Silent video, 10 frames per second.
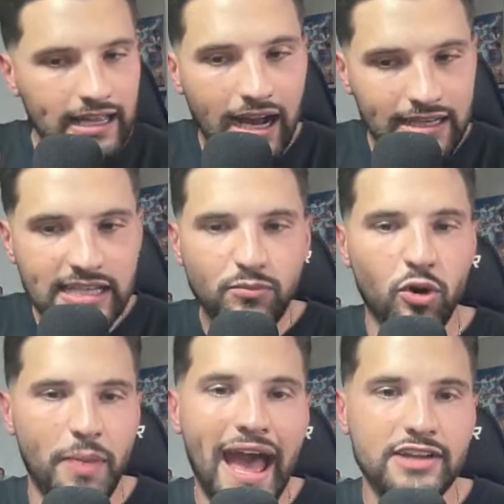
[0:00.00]
I, I need more
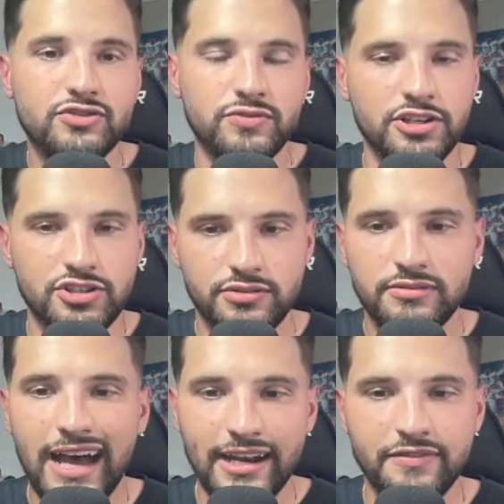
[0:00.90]
pass rush
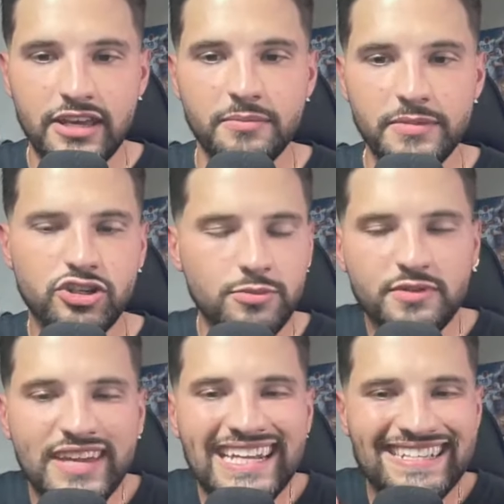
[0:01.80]
out of him in terms of
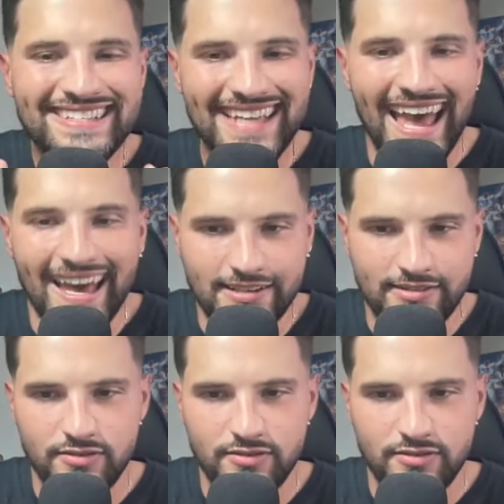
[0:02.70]
getting sacks.